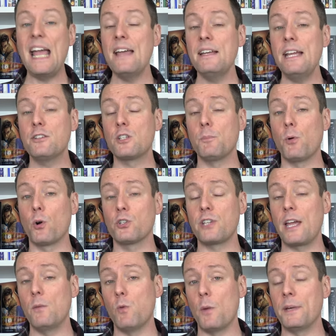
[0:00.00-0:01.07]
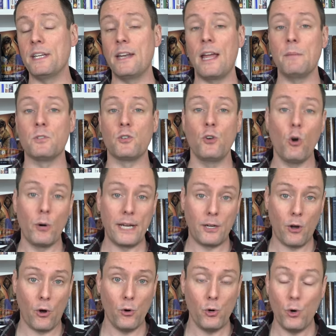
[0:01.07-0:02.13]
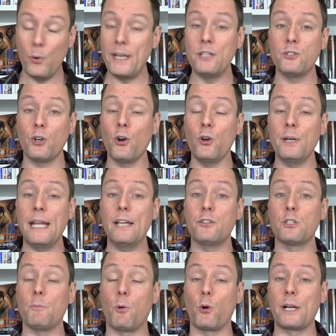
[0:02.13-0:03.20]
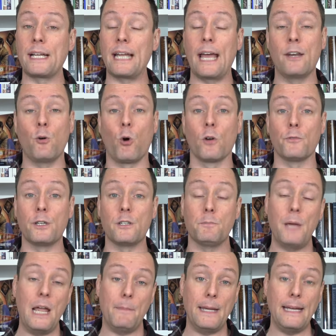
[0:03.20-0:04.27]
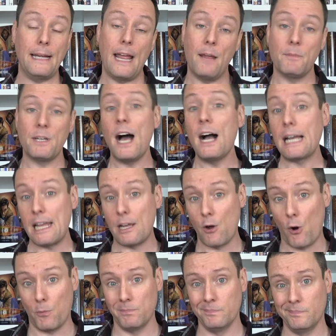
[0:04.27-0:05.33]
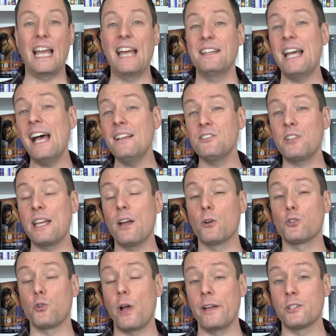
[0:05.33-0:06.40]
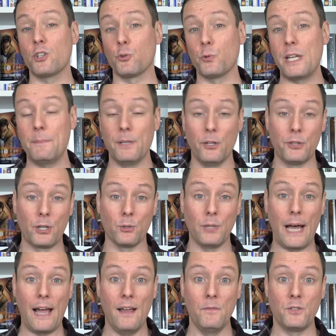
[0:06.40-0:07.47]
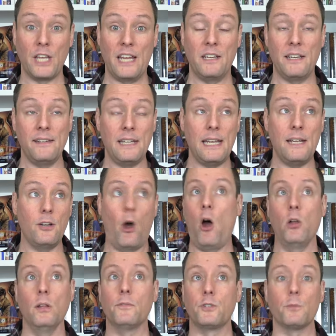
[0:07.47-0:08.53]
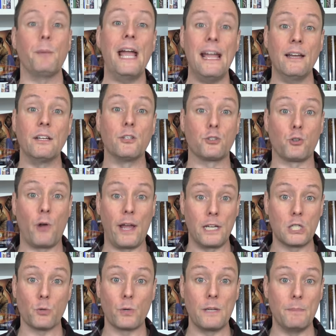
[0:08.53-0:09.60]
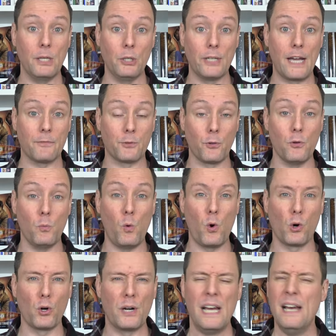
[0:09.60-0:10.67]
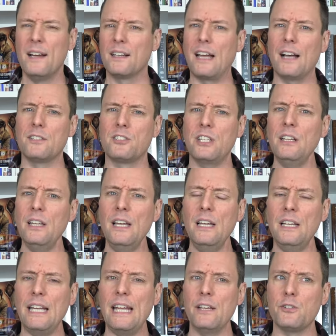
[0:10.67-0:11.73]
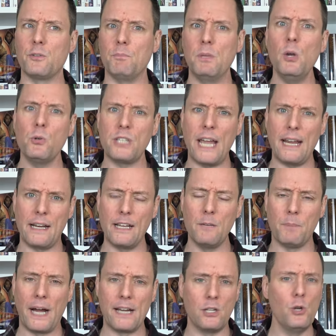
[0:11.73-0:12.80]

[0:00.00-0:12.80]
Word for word: And he supports a woman named Noriko, who in turn is supporting an orphaned baby named Akiko. And as they are trying to rebuild their lives, and indeed all of Japan is trying to rebuild after the war, Godzilla is mutated by